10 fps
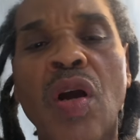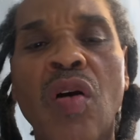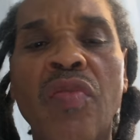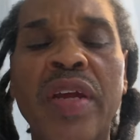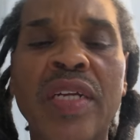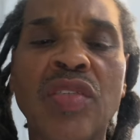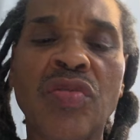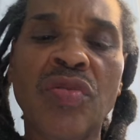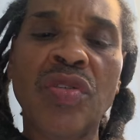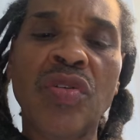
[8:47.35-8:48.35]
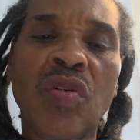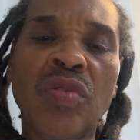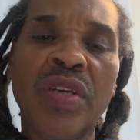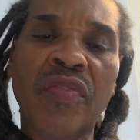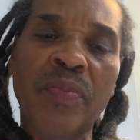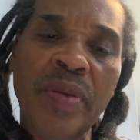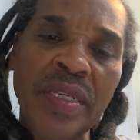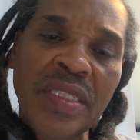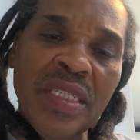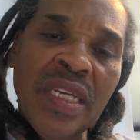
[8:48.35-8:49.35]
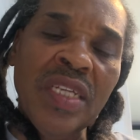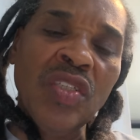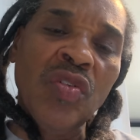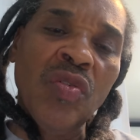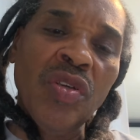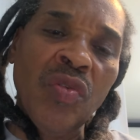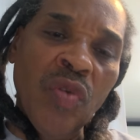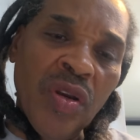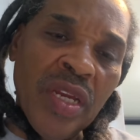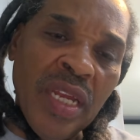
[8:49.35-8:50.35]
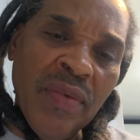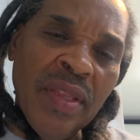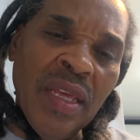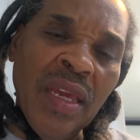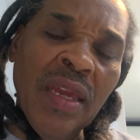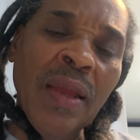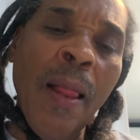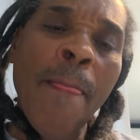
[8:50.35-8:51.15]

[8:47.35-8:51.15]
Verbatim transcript: over there to you know different places to get your your work and everything